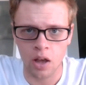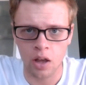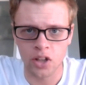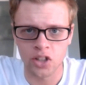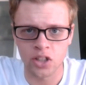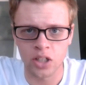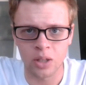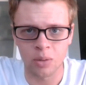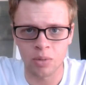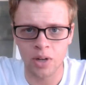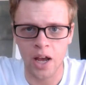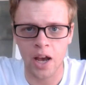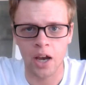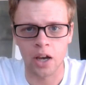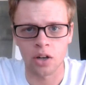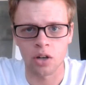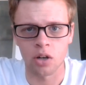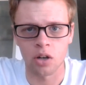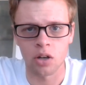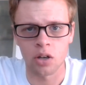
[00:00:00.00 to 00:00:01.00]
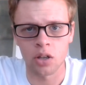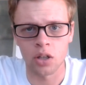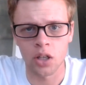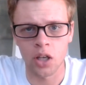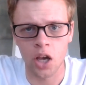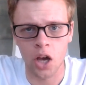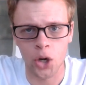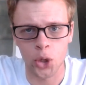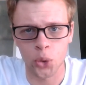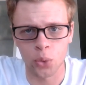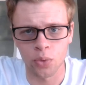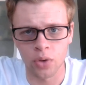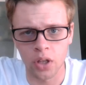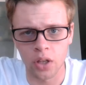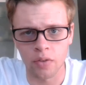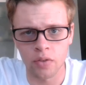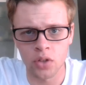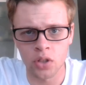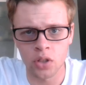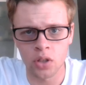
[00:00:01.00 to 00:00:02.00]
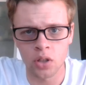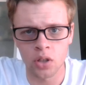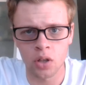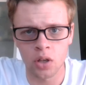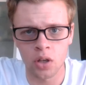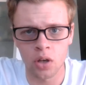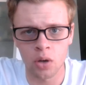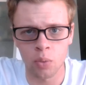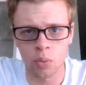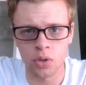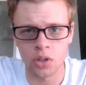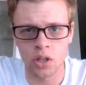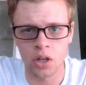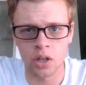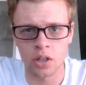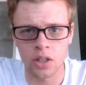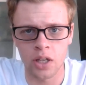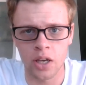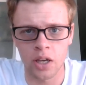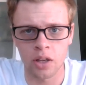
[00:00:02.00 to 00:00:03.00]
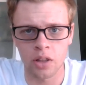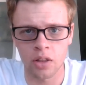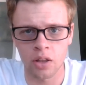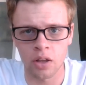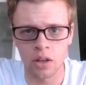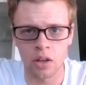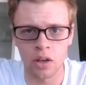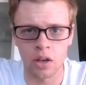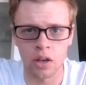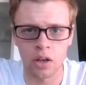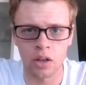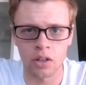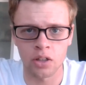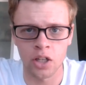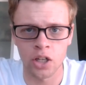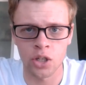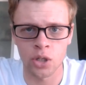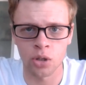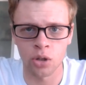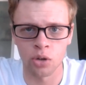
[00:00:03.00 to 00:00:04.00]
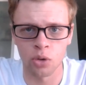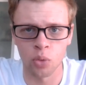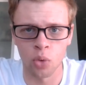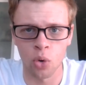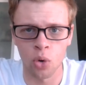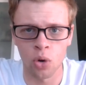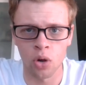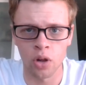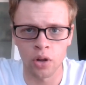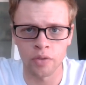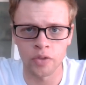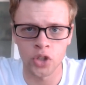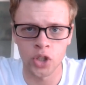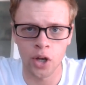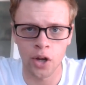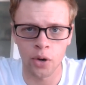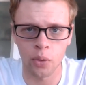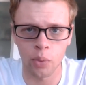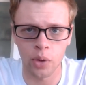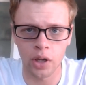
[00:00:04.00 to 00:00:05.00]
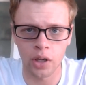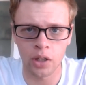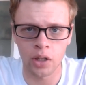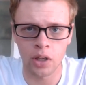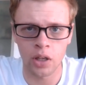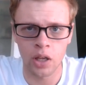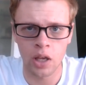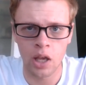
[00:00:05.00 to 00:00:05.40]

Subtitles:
esteemed actor Keanu Reeves was going to take the titular role of John Wick,